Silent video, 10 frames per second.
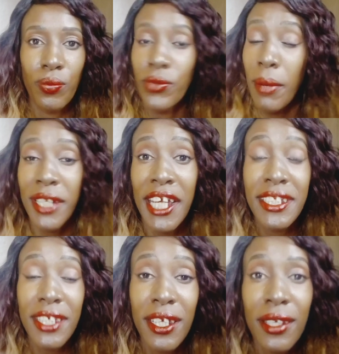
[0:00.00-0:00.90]
Number
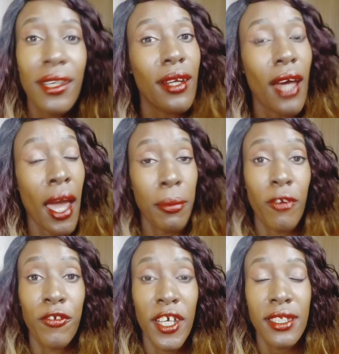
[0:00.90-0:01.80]
19, I
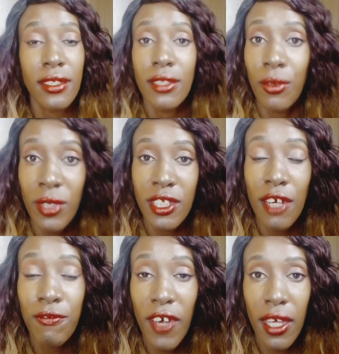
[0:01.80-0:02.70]
profess the
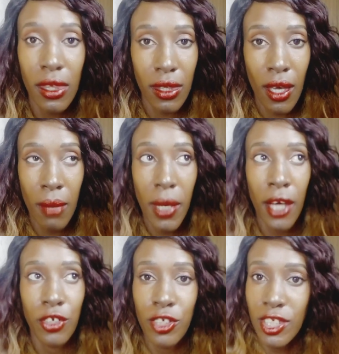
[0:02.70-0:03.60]
Christian faith. I'm
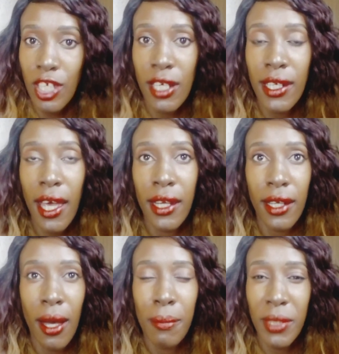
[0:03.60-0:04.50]
a Christian, and
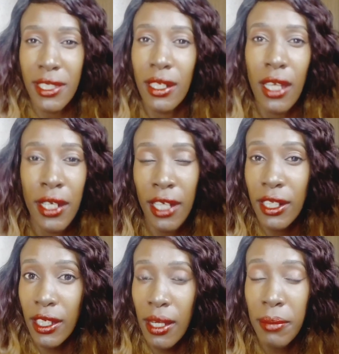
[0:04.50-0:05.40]
I'm basically an
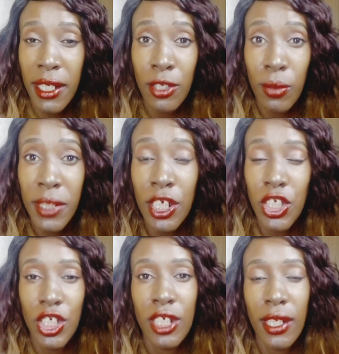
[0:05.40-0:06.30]
Anglican by
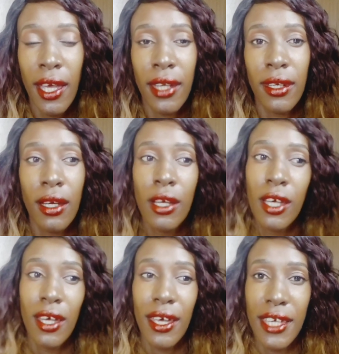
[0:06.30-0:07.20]
denomination, and
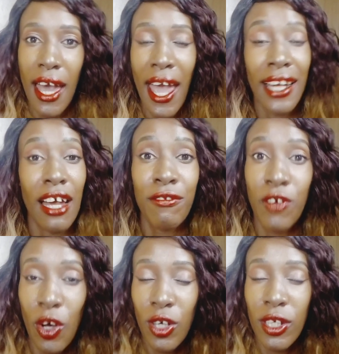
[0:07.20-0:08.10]
yeah, I
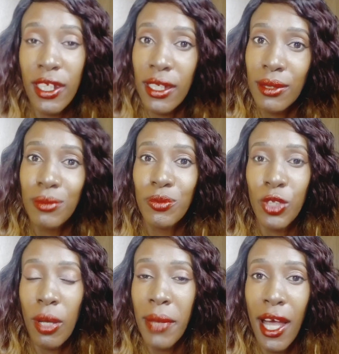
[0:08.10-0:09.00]
love God
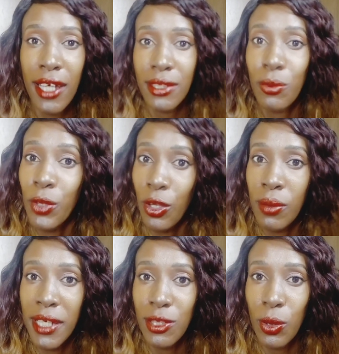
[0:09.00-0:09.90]
with all my heart, with all
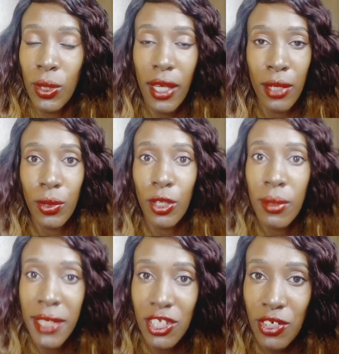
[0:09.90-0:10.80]
my soul, and with all
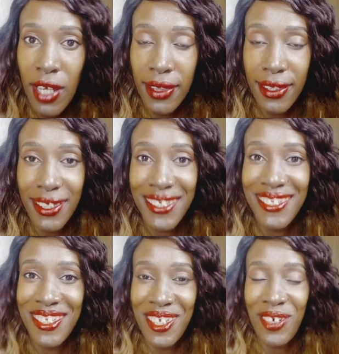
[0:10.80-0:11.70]
my strength.
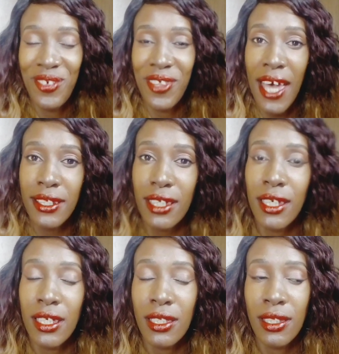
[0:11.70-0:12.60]
So that
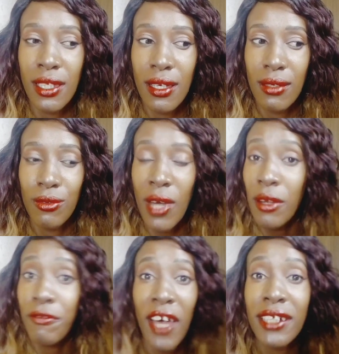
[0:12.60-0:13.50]
is
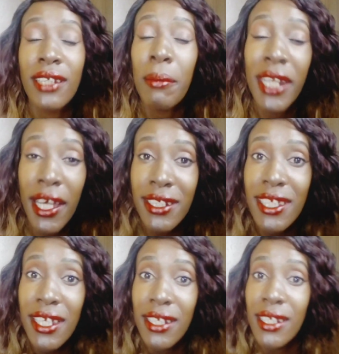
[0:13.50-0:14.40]
random fact number
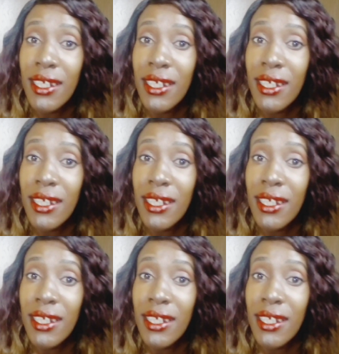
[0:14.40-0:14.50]
19.